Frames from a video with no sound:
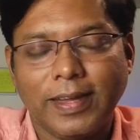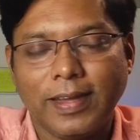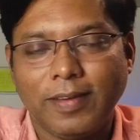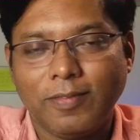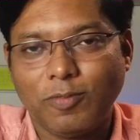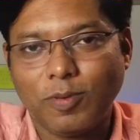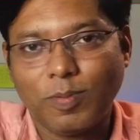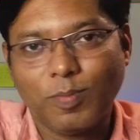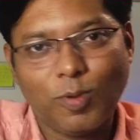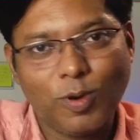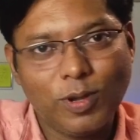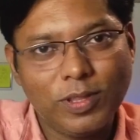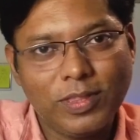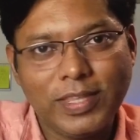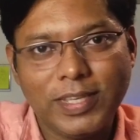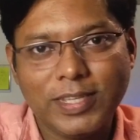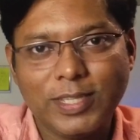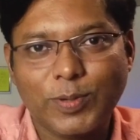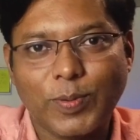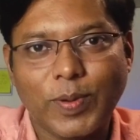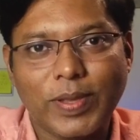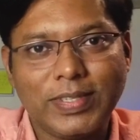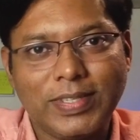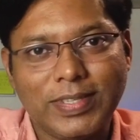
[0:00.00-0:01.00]
For both
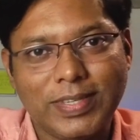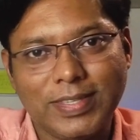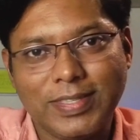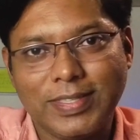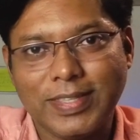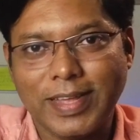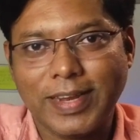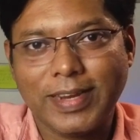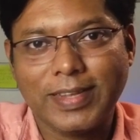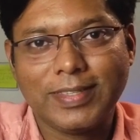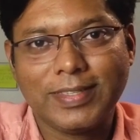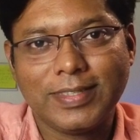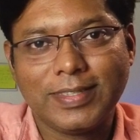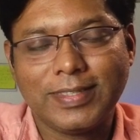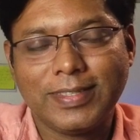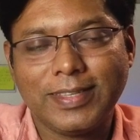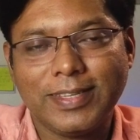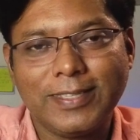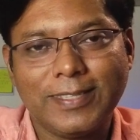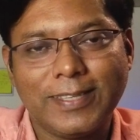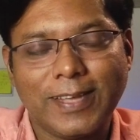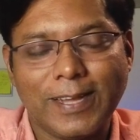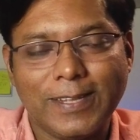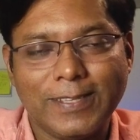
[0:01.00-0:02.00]
these questions, there is
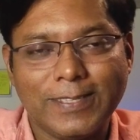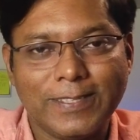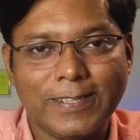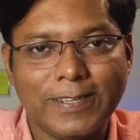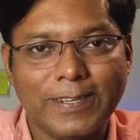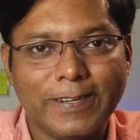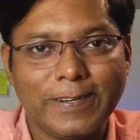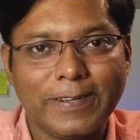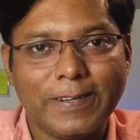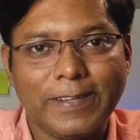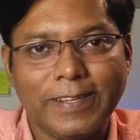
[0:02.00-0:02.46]
this answer.